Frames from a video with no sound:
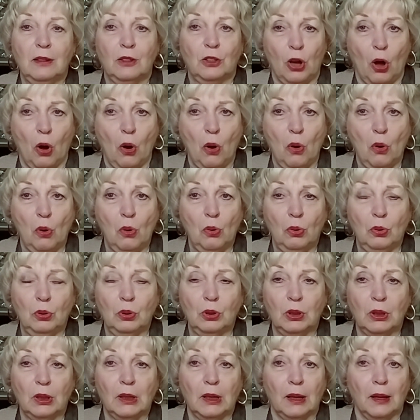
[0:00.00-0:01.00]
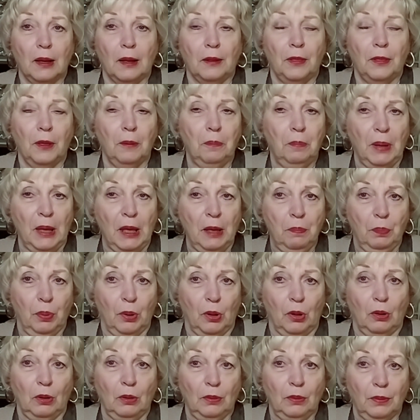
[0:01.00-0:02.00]
told the
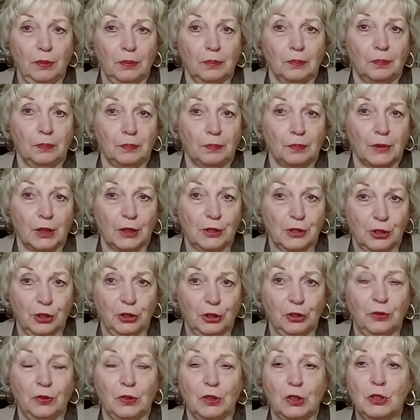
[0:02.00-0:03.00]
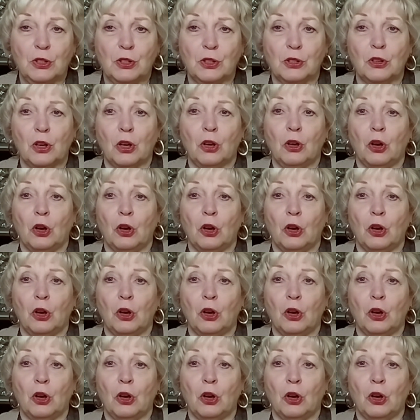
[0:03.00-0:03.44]
people, the servants,